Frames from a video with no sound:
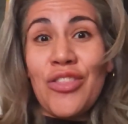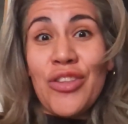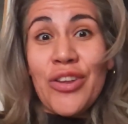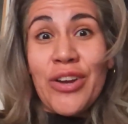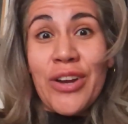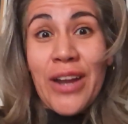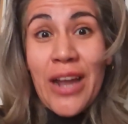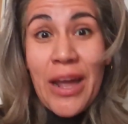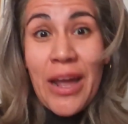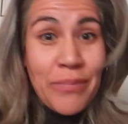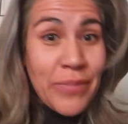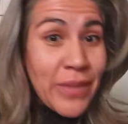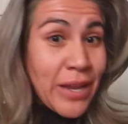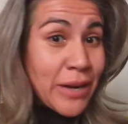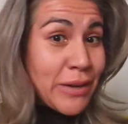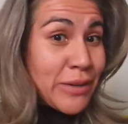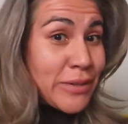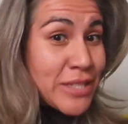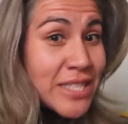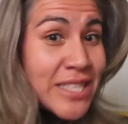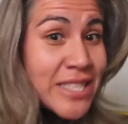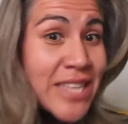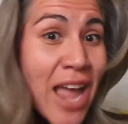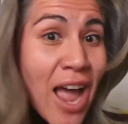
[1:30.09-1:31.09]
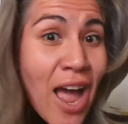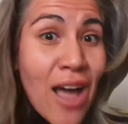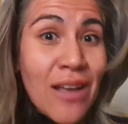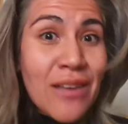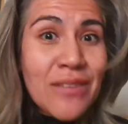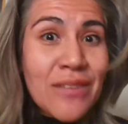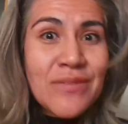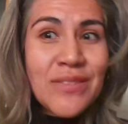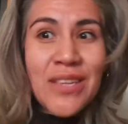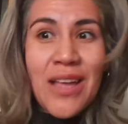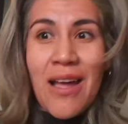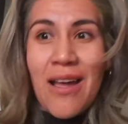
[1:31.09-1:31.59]

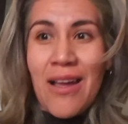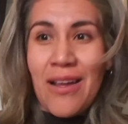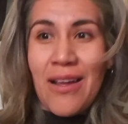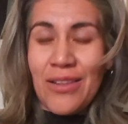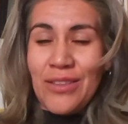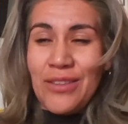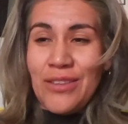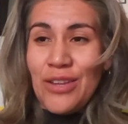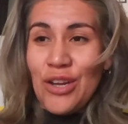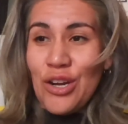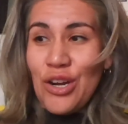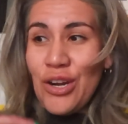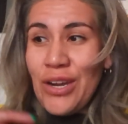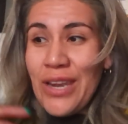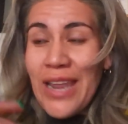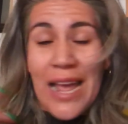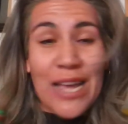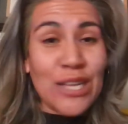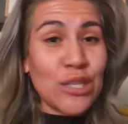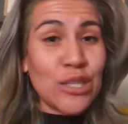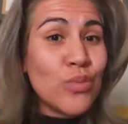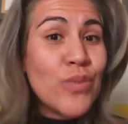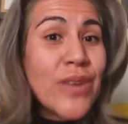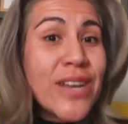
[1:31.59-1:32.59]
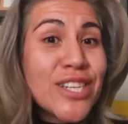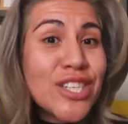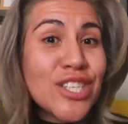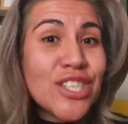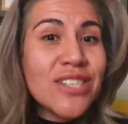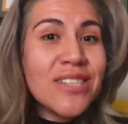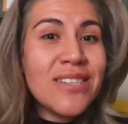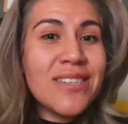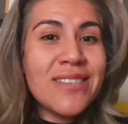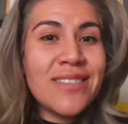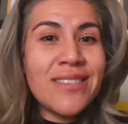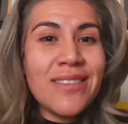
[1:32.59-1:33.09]
themselves, on their last
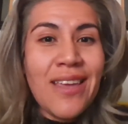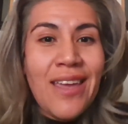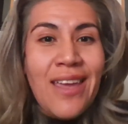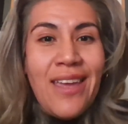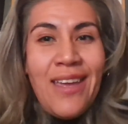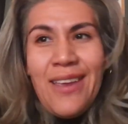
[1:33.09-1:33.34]
wishes?